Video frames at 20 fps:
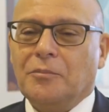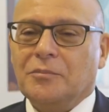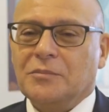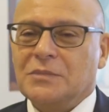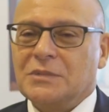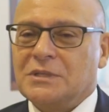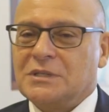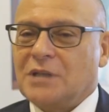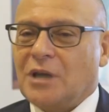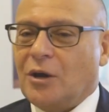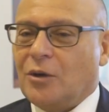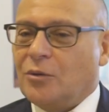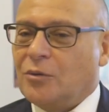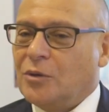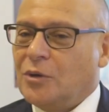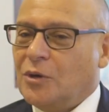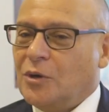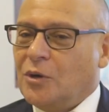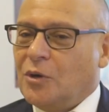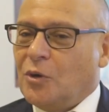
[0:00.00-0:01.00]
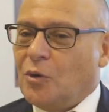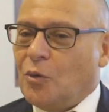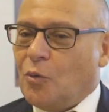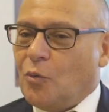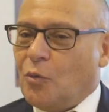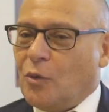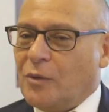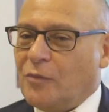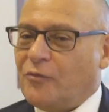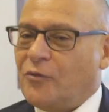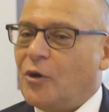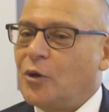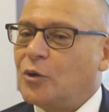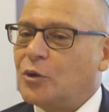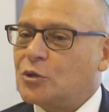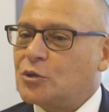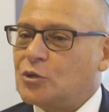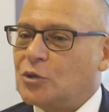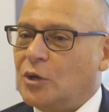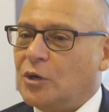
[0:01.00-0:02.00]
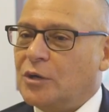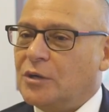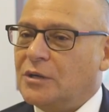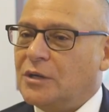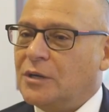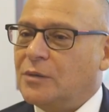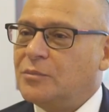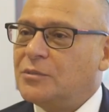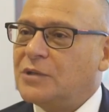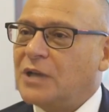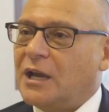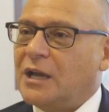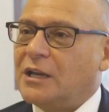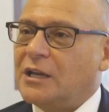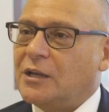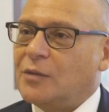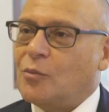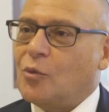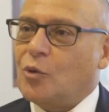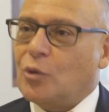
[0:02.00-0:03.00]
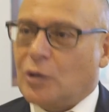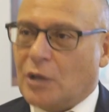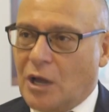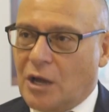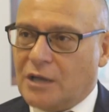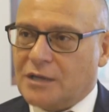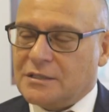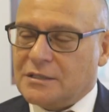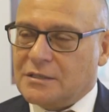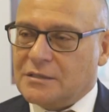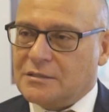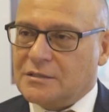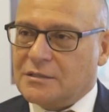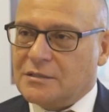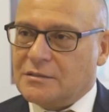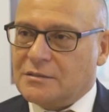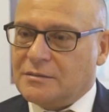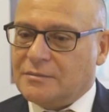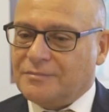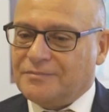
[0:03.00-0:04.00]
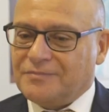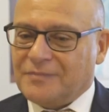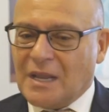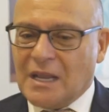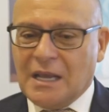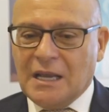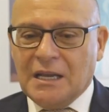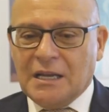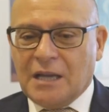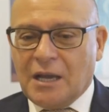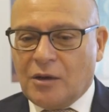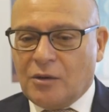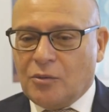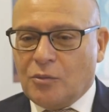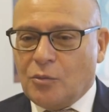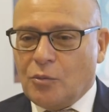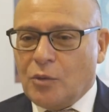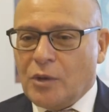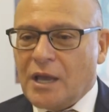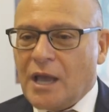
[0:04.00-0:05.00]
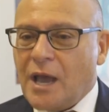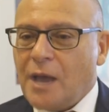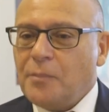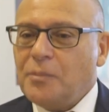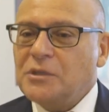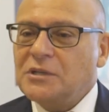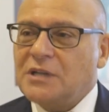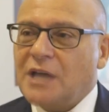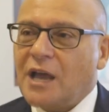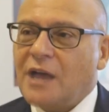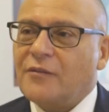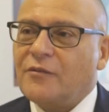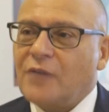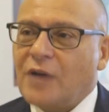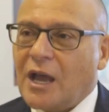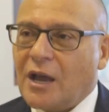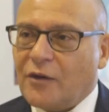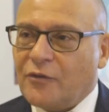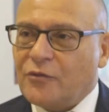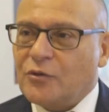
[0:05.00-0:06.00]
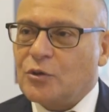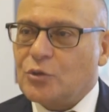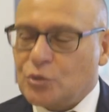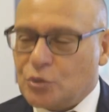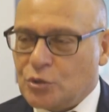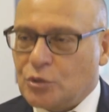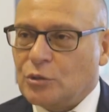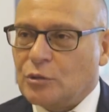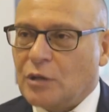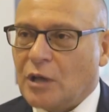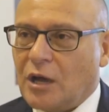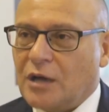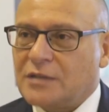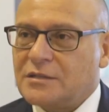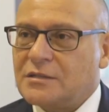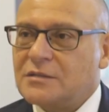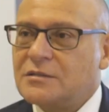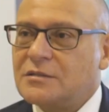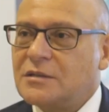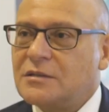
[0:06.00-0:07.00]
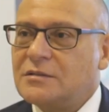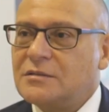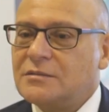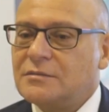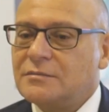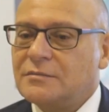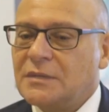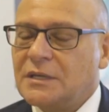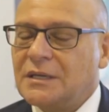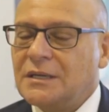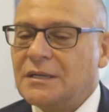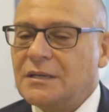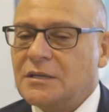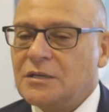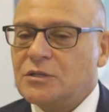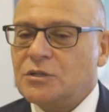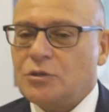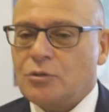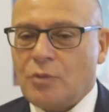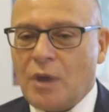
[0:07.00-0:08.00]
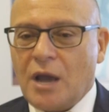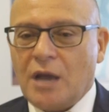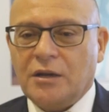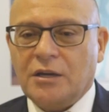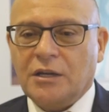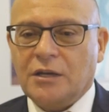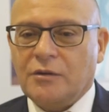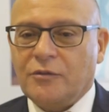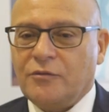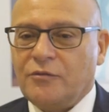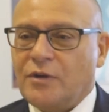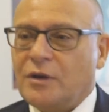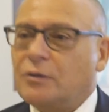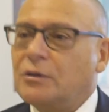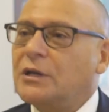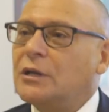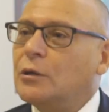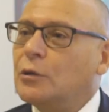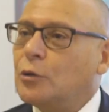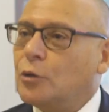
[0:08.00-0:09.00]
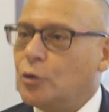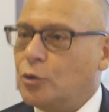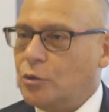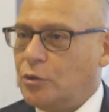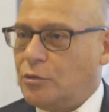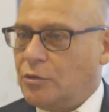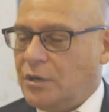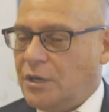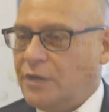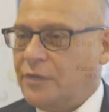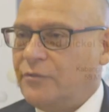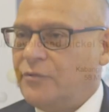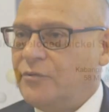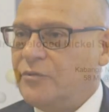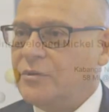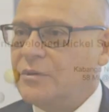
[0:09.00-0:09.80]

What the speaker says: So we focused on obtaining more licenses. Now, we happen to have our first 2 licenses surrounding a very lucrative,